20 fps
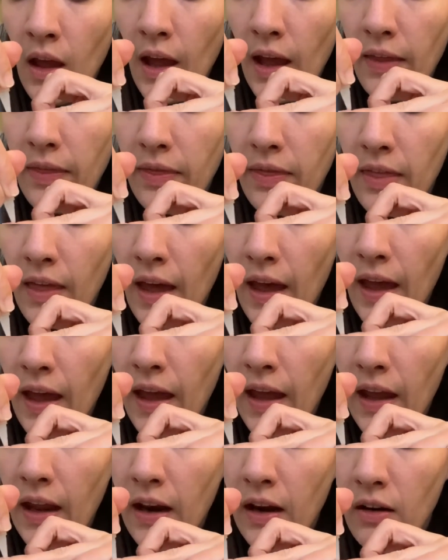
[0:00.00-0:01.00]

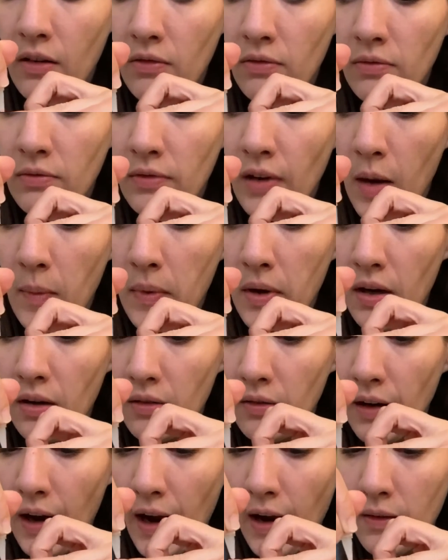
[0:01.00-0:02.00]
then rub it
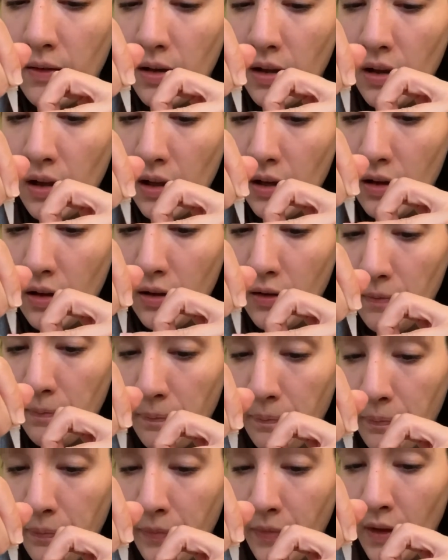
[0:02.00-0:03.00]
around a little
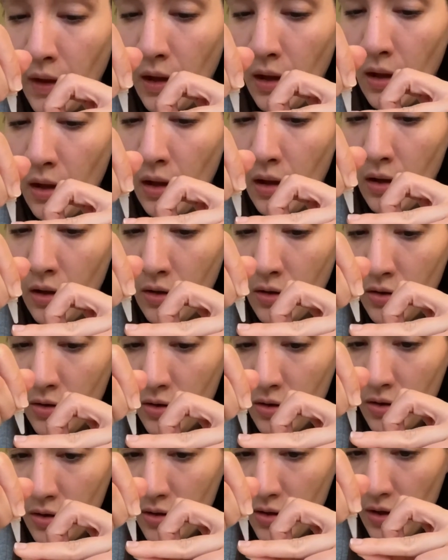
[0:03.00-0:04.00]

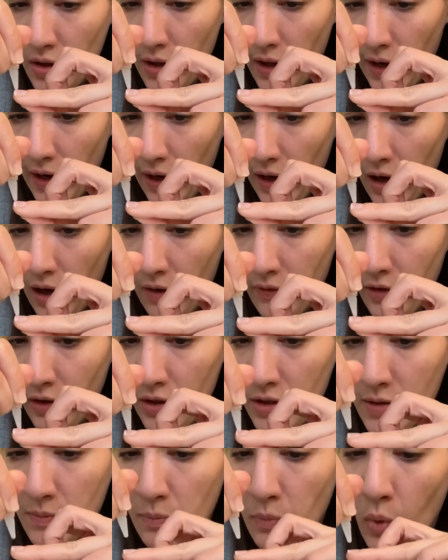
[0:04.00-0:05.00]
so that it
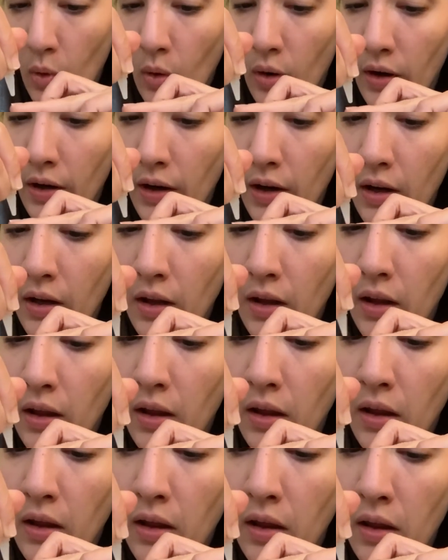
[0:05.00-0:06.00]
covers more
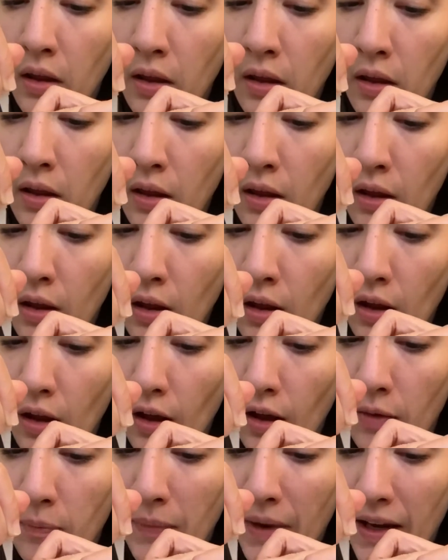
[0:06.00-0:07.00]

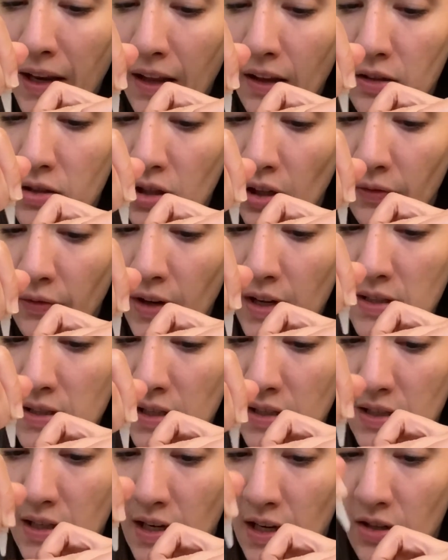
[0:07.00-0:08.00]
of my nail surface,
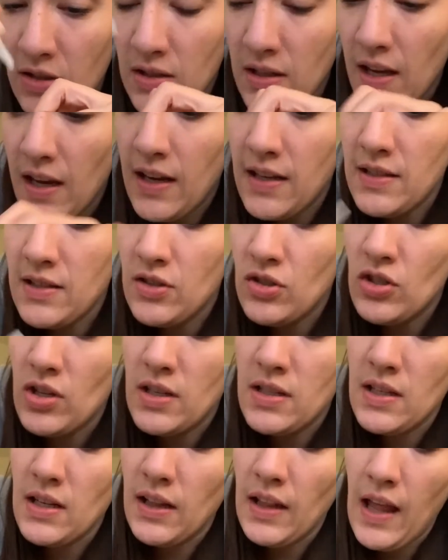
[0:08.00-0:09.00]
isn't
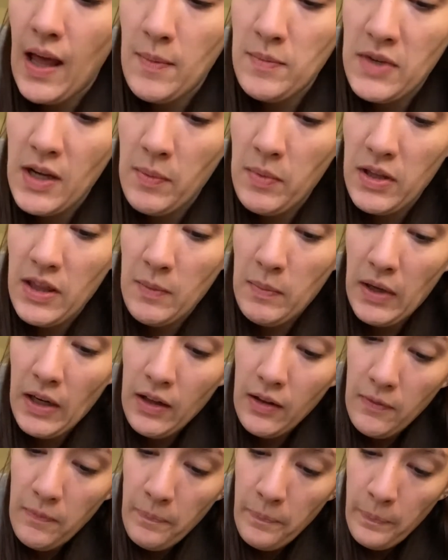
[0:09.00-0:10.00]
just globbed up in the
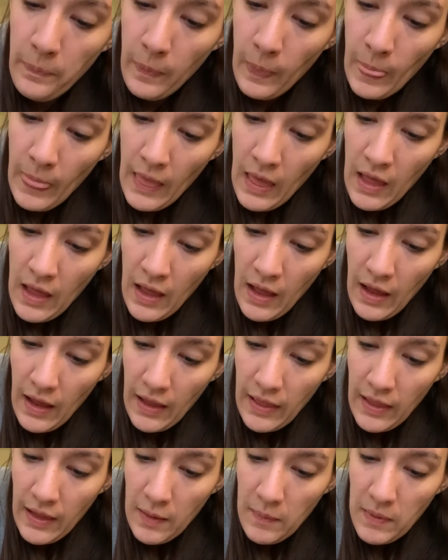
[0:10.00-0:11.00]
middle.
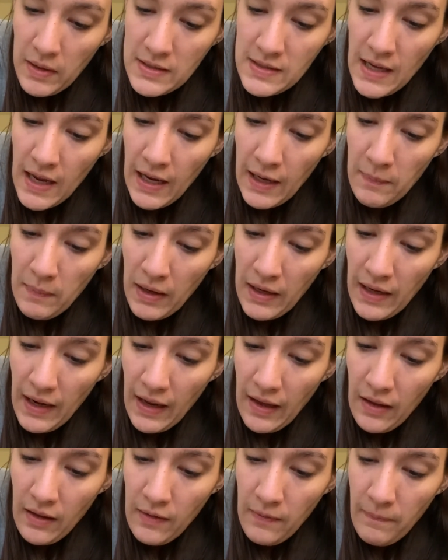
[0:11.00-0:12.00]
And then I'm going to take my
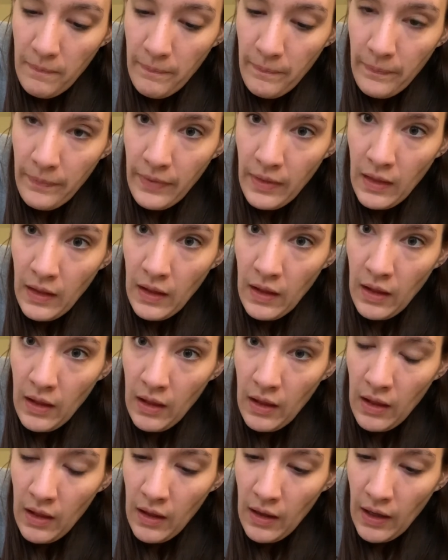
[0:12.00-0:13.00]
nail,
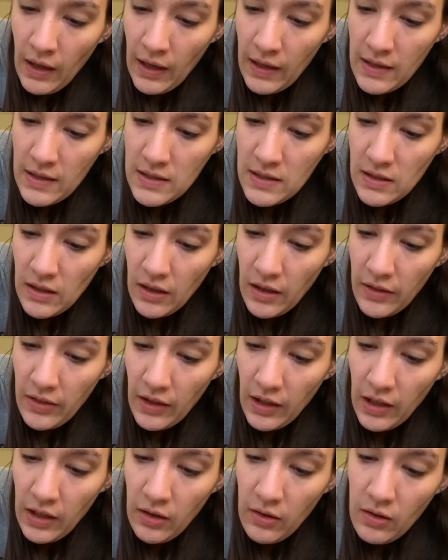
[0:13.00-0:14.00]
kind of start at the
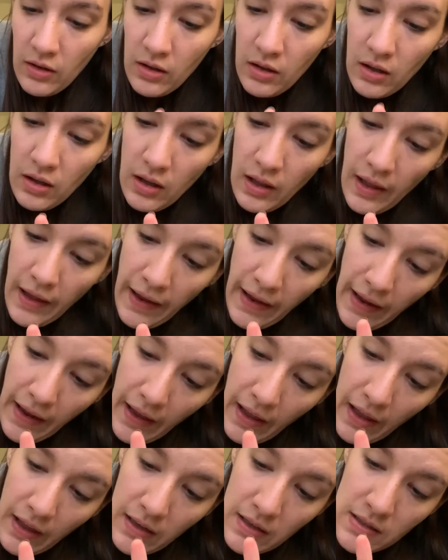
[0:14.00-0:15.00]
cuticle
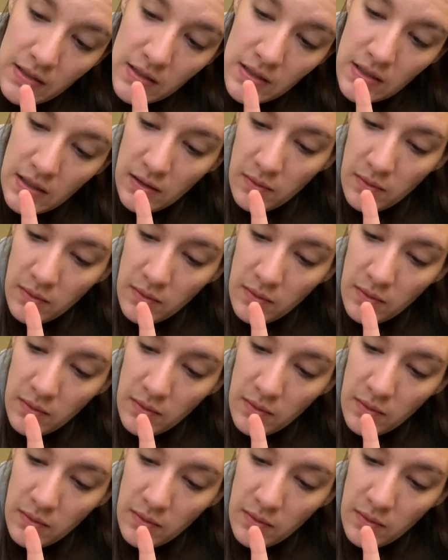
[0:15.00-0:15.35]
and